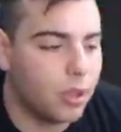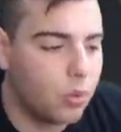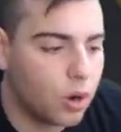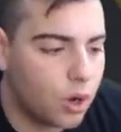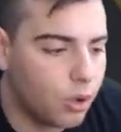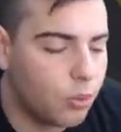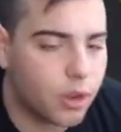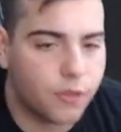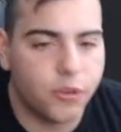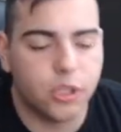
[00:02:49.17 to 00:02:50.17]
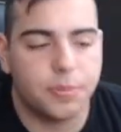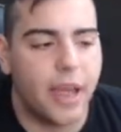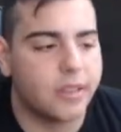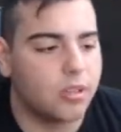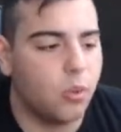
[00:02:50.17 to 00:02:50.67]
the world. One of the first
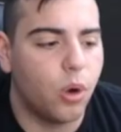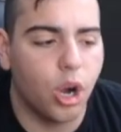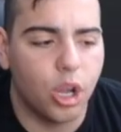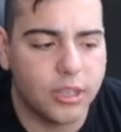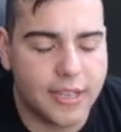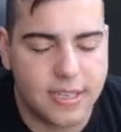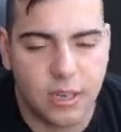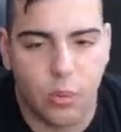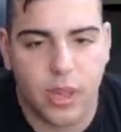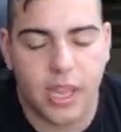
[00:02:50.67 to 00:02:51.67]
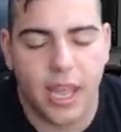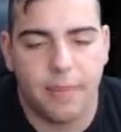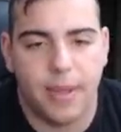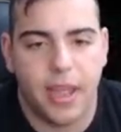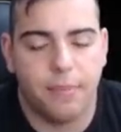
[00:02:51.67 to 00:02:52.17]
packs in the world. Let's see what we can
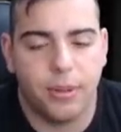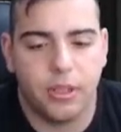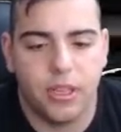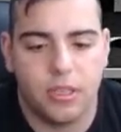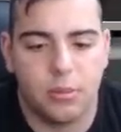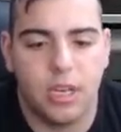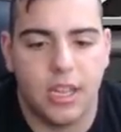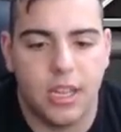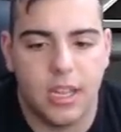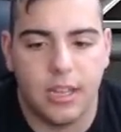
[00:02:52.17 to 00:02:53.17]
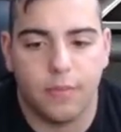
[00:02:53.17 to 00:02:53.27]
get, man. Please, we need heat.